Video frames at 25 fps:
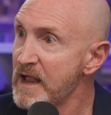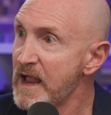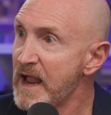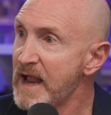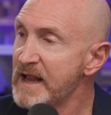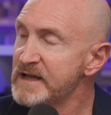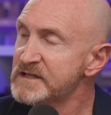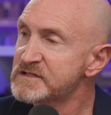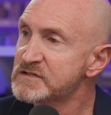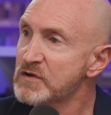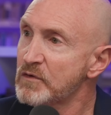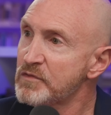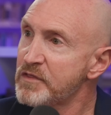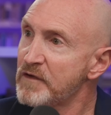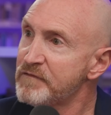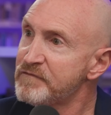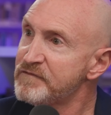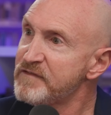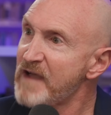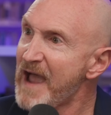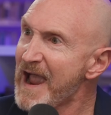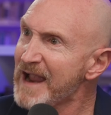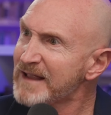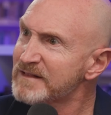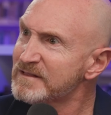And so the
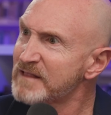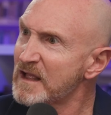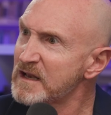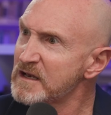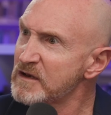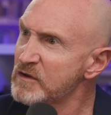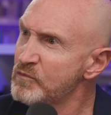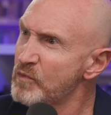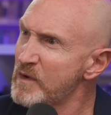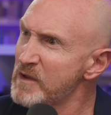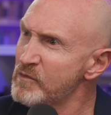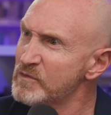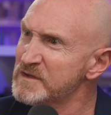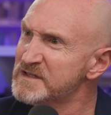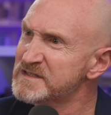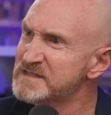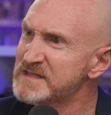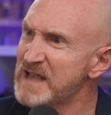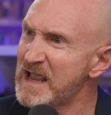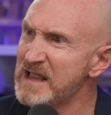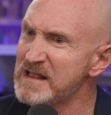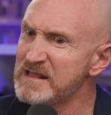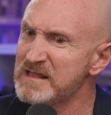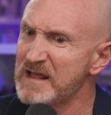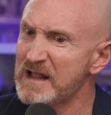fact that we would
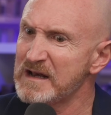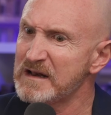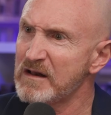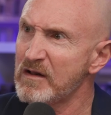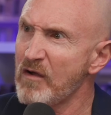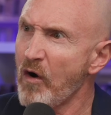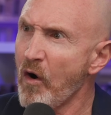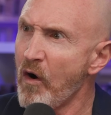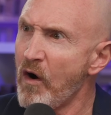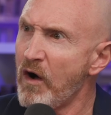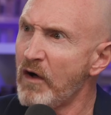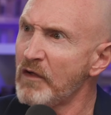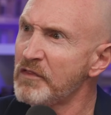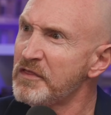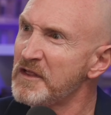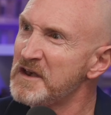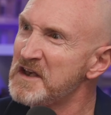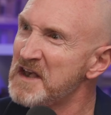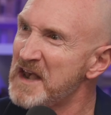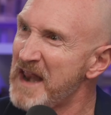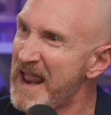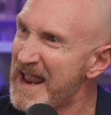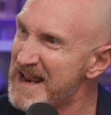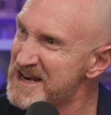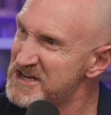say that all the
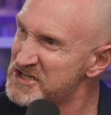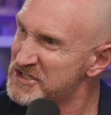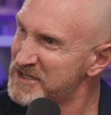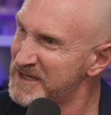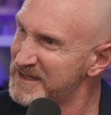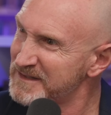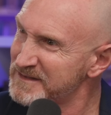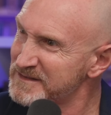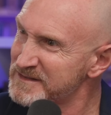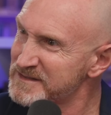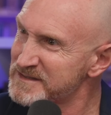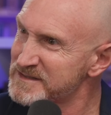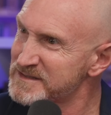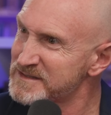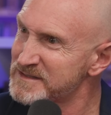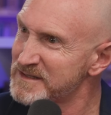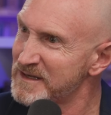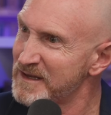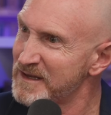nations